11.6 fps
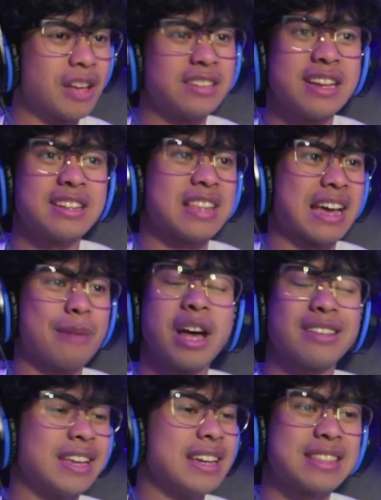not taking
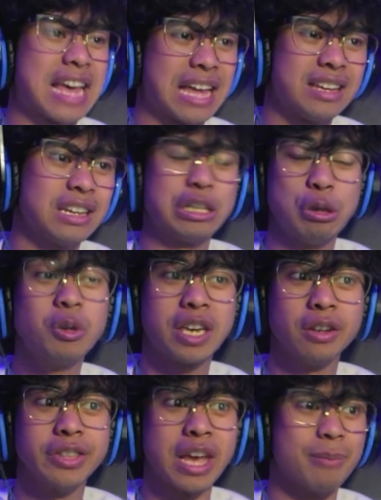that. You
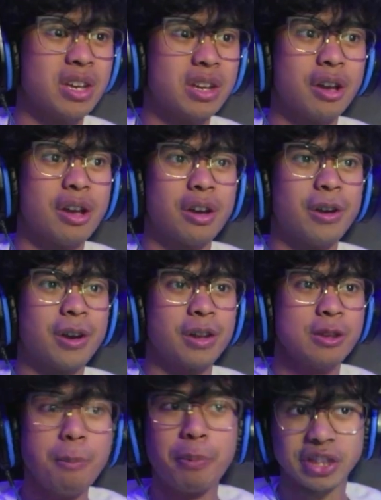killed them.
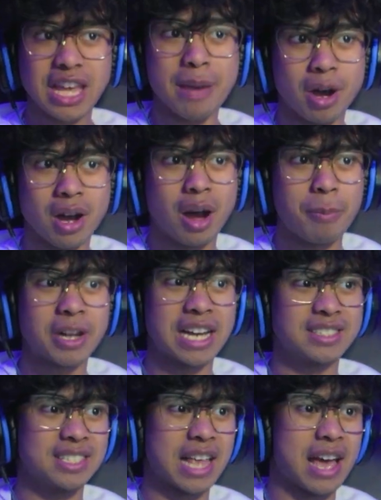You put them up
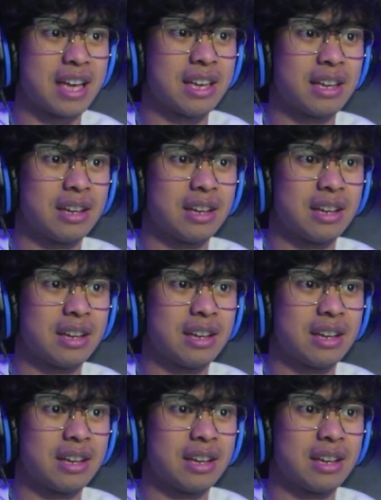against that.